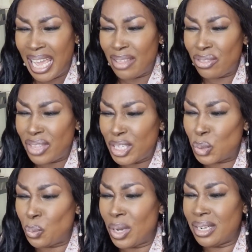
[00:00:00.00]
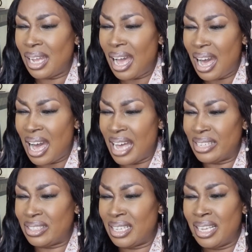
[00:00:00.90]
And this one
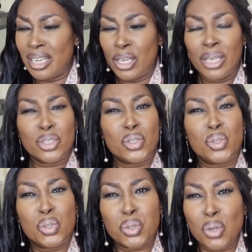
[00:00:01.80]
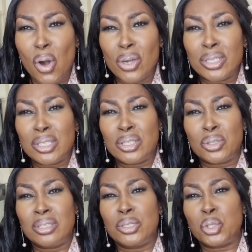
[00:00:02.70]
has strong
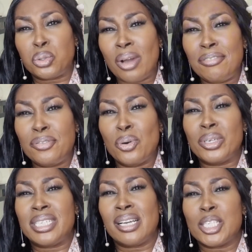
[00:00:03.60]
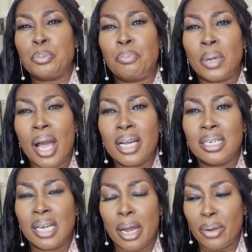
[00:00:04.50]
truffle. It has
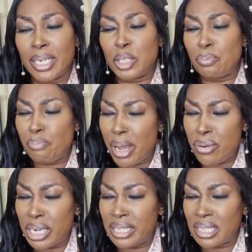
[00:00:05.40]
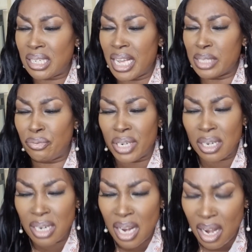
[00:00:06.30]
black currant berries. It has
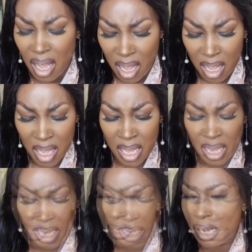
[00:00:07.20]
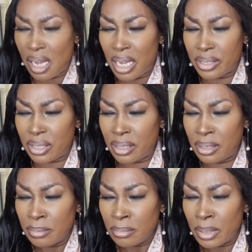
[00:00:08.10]
vanilla. It has
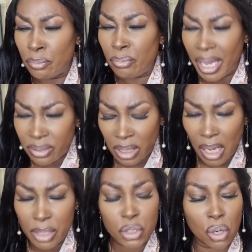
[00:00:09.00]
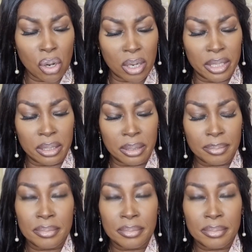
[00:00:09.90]
Mexican chocolate.